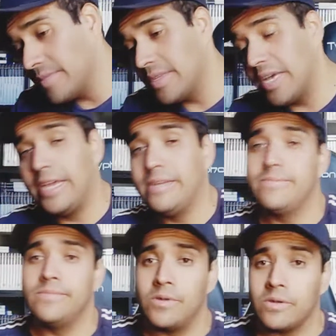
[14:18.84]
Hey,
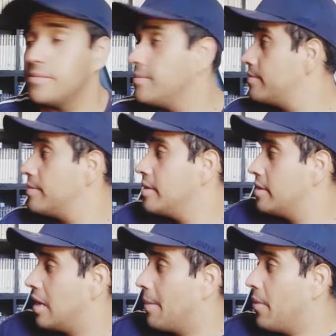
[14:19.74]
look.
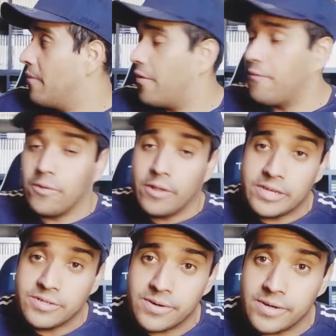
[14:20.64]
I'm going for a full
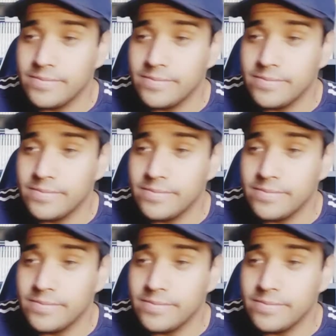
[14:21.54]
collection now.